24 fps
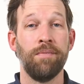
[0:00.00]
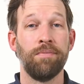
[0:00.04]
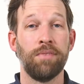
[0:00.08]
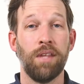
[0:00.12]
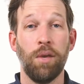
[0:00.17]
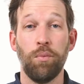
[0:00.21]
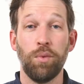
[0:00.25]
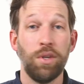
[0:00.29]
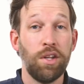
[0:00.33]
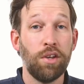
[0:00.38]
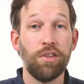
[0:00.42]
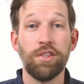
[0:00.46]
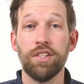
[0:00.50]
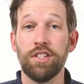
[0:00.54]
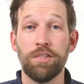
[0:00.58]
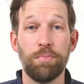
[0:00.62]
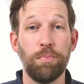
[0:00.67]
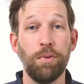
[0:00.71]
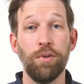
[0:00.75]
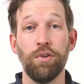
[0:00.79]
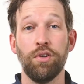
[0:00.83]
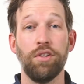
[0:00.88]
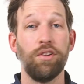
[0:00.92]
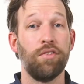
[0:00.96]
And we know the
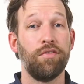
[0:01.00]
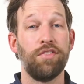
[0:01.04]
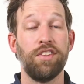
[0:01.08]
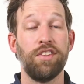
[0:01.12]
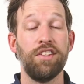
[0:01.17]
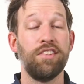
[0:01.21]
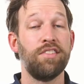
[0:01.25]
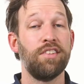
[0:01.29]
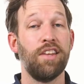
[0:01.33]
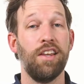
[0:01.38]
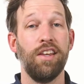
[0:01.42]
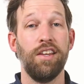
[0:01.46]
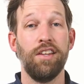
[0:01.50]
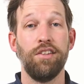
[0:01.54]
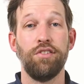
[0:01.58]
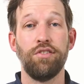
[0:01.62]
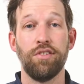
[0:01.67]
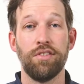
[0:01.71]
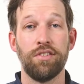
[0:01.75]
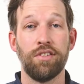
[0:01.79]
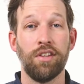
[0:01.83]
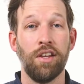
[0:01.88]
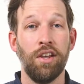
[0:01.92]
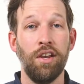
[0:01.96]
spirit of this age
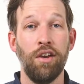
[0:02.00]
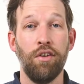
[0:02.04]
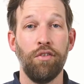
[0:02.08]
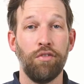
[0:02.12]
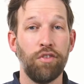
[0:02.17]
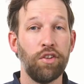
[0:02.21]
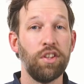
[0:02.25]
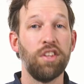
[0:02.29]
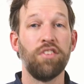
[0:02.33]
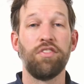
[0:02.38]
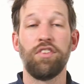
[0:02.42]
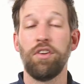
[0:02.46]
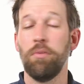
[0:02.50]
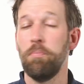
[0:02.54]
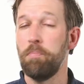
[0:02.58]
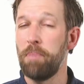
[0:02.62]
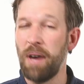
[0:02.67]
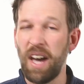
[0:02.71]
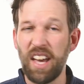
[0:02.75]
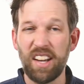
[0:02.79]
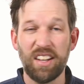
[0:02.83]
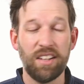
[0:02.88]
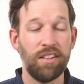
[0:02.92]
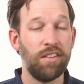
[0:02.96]
is full of
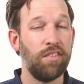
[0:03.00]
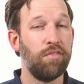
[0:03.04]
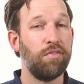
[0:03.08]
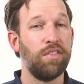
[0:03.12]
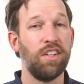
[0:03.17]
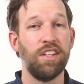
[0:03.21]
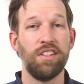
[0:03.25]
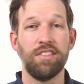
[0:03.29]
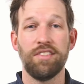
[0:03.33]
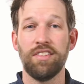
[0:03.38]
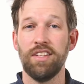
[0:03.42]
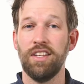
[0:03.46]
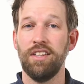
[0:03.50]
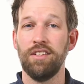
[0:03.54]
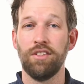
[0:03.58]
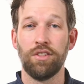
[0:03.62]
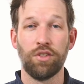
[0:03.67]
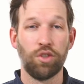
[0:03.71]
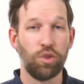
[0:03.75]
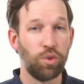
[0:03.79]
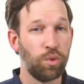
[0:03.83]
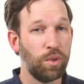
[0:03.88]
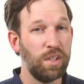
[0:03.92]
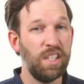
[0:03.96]
competitiveness
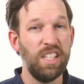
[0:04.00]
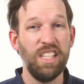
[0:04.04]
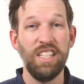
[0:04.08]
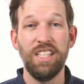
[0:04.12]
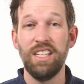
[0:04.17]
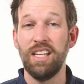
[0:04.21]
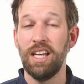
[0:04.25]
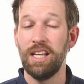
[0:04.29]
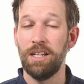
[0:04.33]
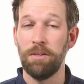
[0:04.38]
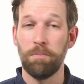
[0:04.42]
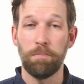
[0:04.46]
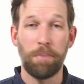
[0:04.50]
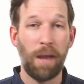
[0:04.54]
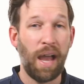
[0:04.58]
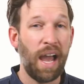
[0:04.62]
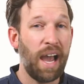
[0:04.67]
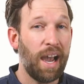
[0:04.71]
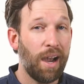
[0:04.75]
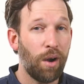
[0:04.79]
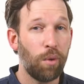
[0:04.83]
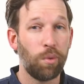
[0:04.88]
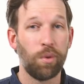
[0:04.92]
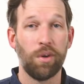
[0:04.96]
and greed and
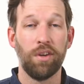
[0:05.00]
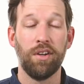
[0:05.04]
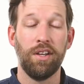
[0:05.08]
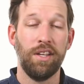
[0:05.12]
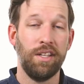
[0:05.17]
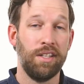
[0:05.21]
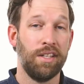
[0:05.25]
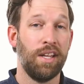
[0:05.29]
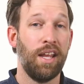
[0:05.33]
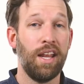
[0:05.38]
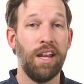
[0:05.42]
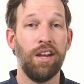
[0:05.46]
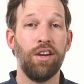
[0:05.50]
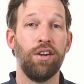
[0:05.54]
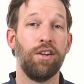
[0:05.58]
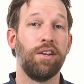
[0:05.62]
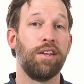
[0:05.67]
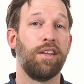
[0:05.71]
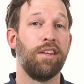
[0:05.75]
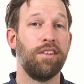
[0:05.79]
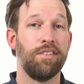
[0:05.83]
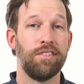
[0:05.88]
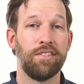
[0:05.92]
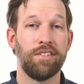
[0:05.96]
power and
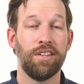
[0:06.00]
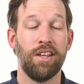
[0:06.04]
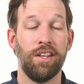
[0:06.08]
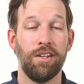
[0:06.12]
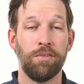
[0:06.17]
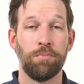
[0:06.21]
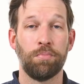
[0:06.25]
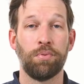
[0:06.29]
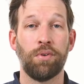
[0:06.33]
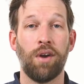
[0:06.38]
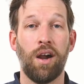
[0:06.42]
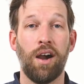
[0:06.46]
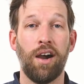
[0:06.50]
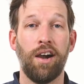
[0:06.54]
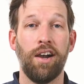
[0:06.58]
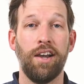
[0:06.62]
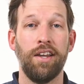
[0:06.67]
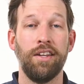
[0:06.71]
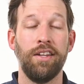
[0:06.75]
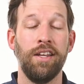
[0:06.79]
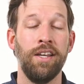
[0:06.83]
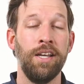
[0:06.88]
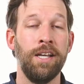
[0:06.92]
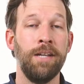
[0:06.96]
arrogance and
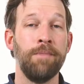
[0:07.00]
pride.